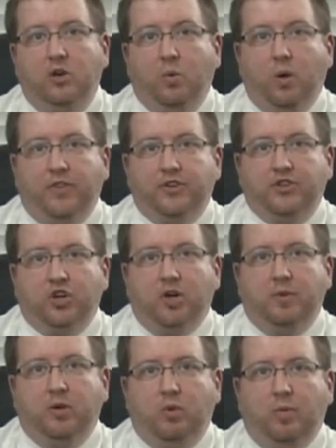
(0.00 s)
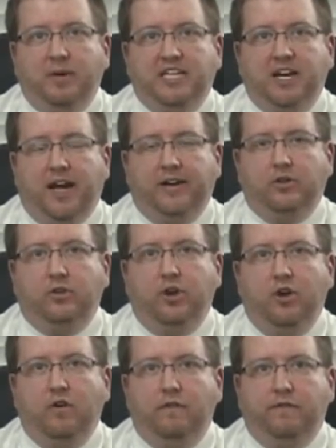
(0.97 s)
Well, the sermon will be titled,
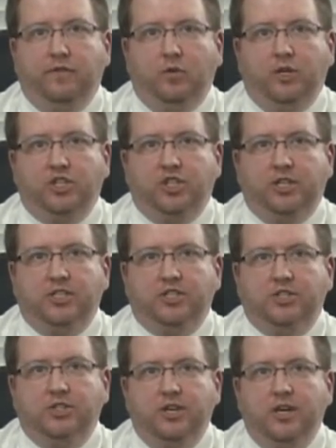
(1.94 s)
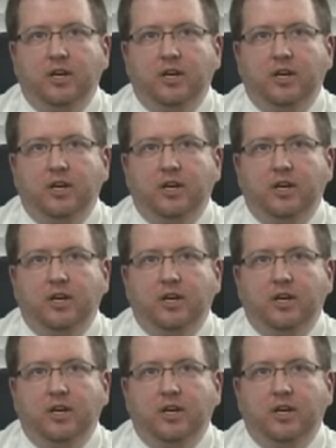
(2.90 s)
Foolishness.